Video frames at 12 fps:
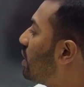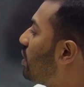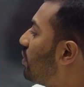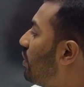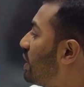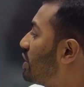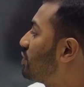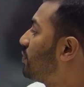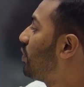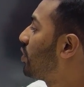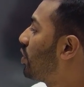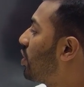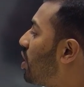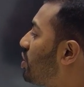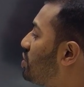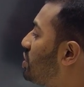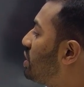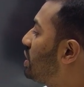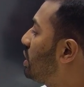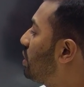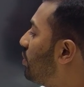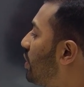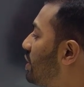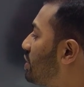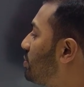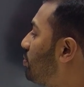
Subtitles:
what is phonology, what is